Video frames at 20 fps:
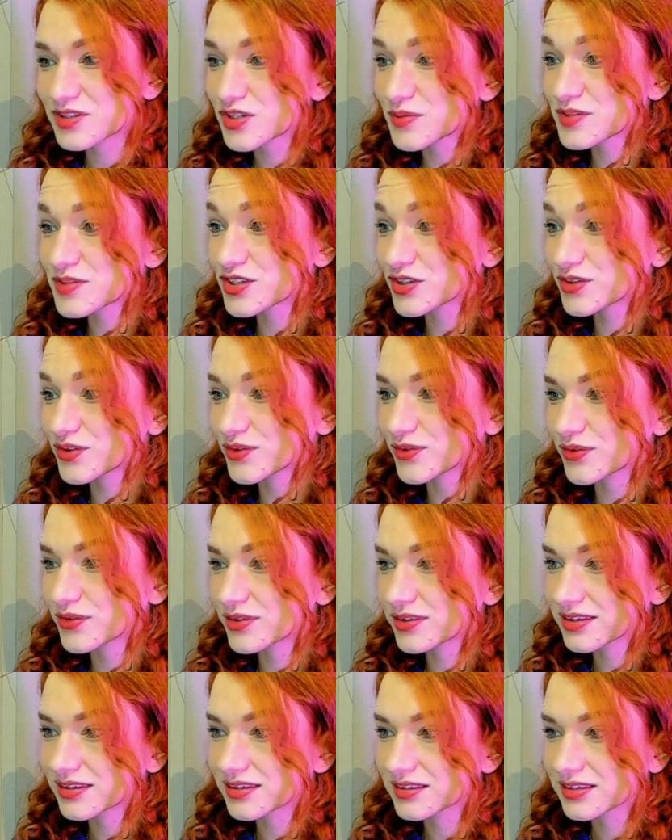Bishop
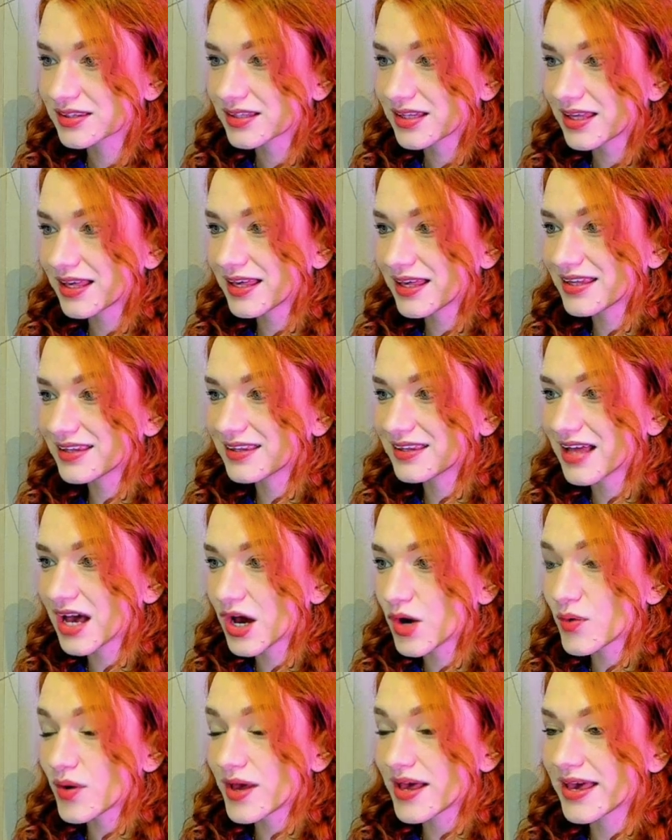g2, and
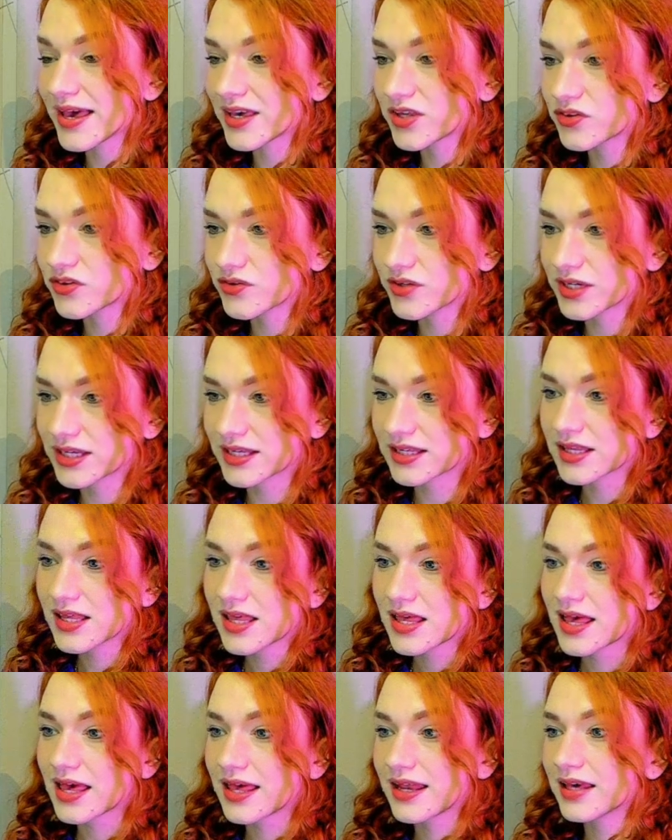now a3.
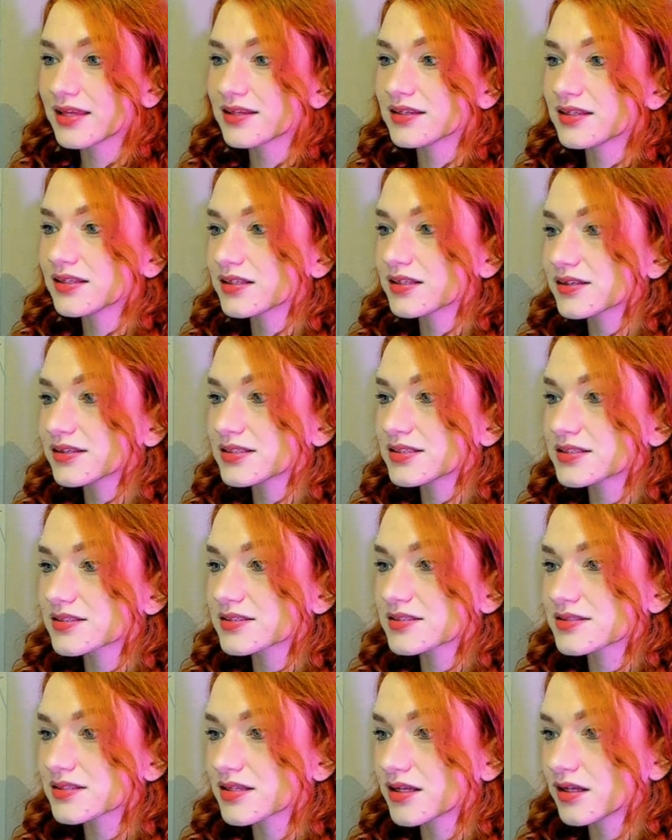And I think
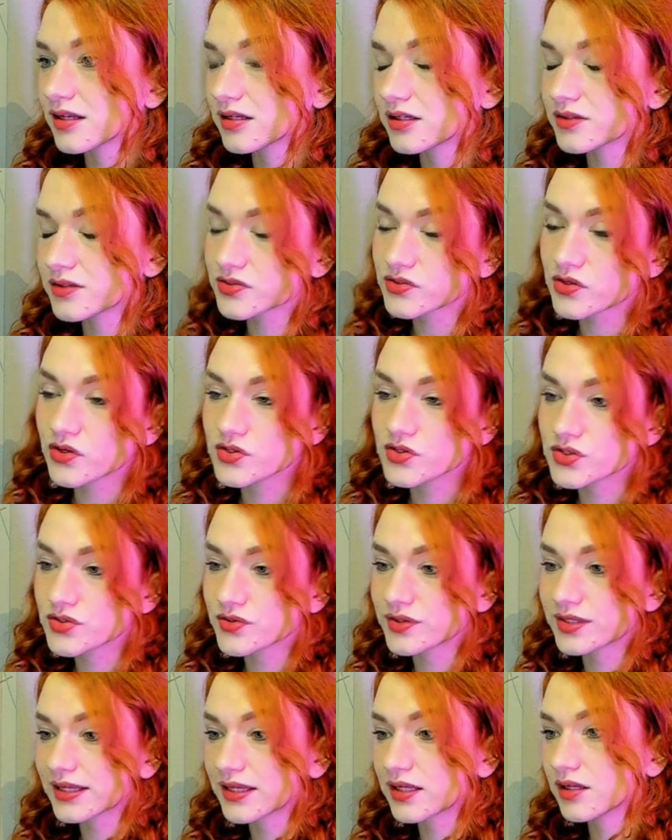this is
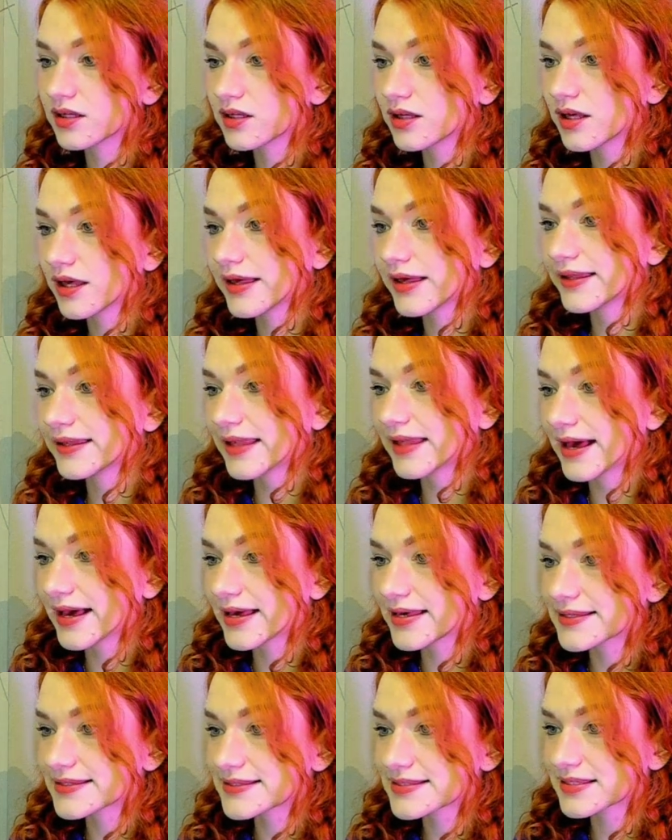also really
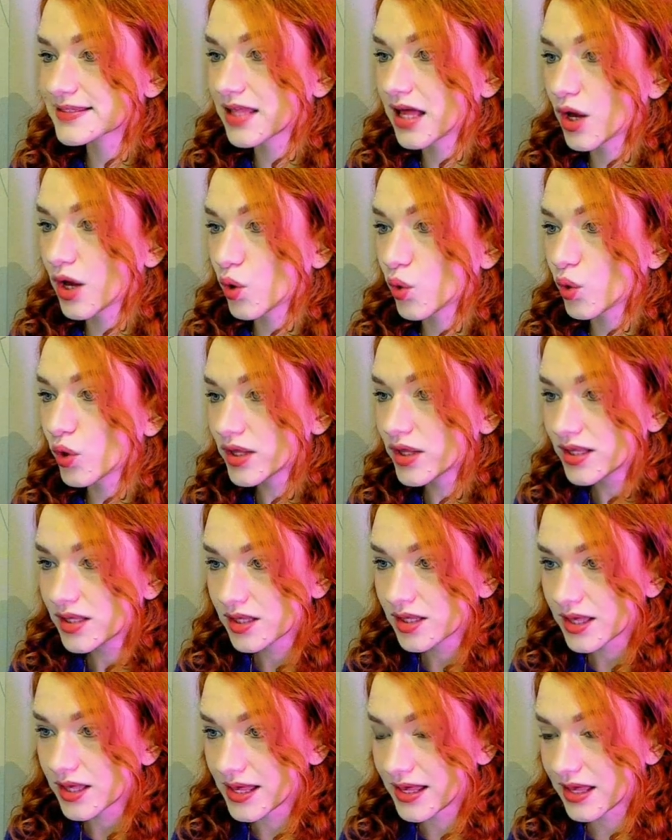nice. Now,
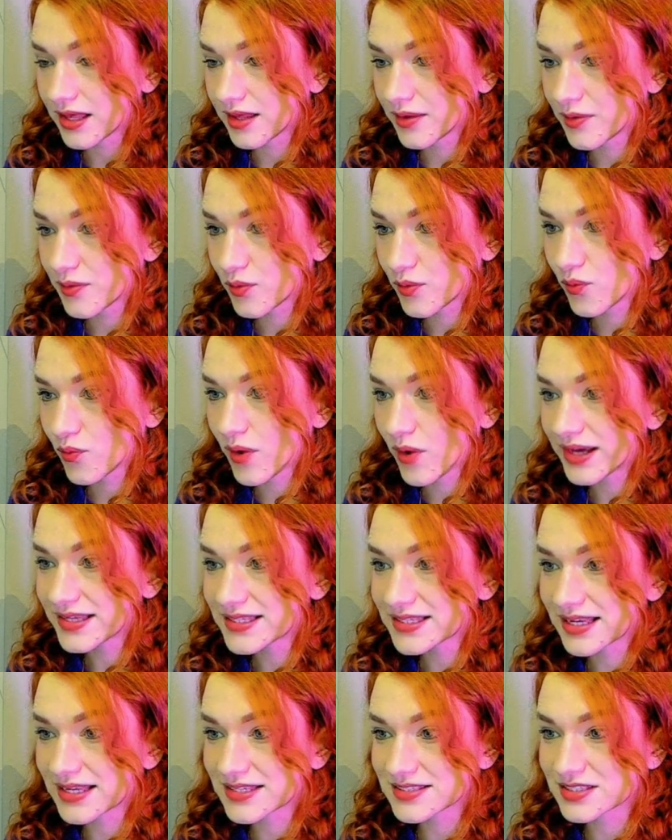
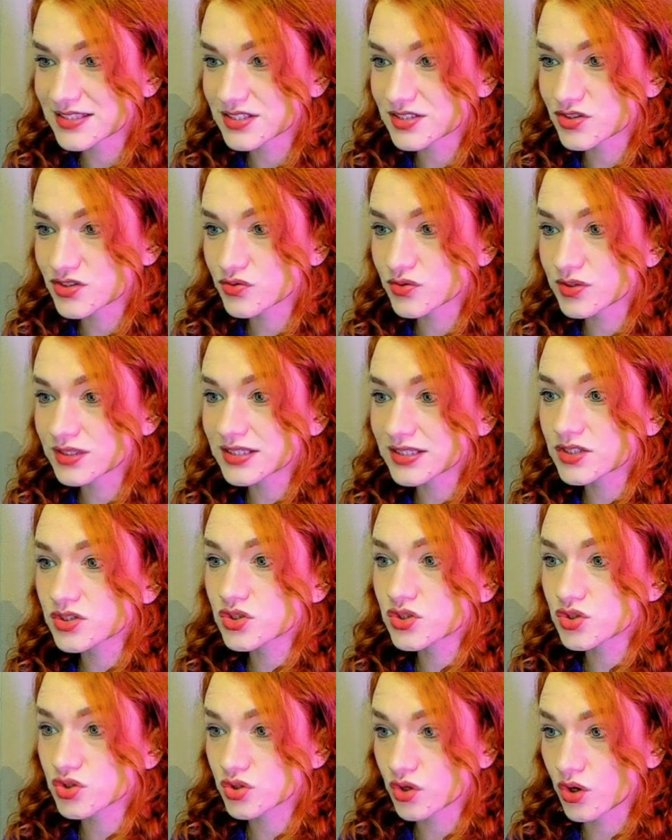white has this really
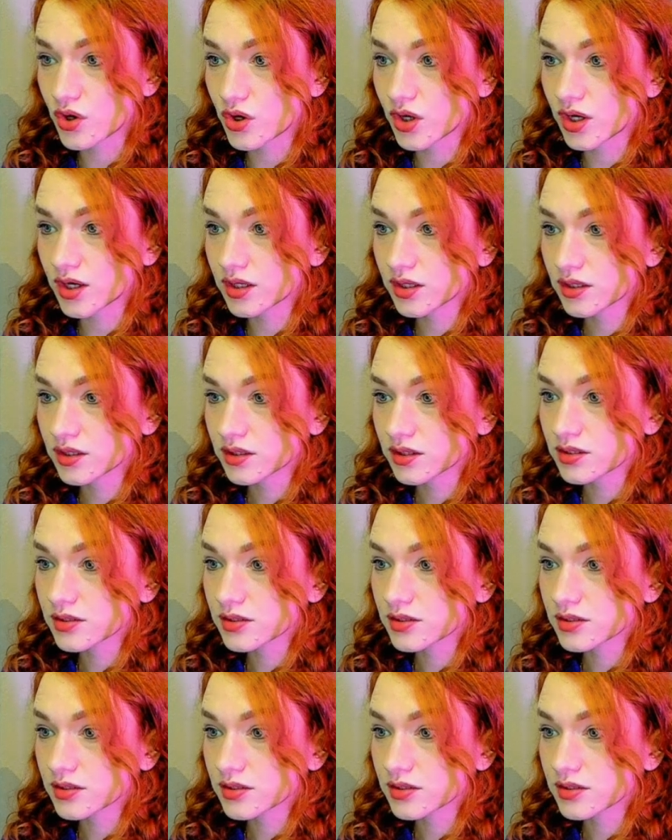strong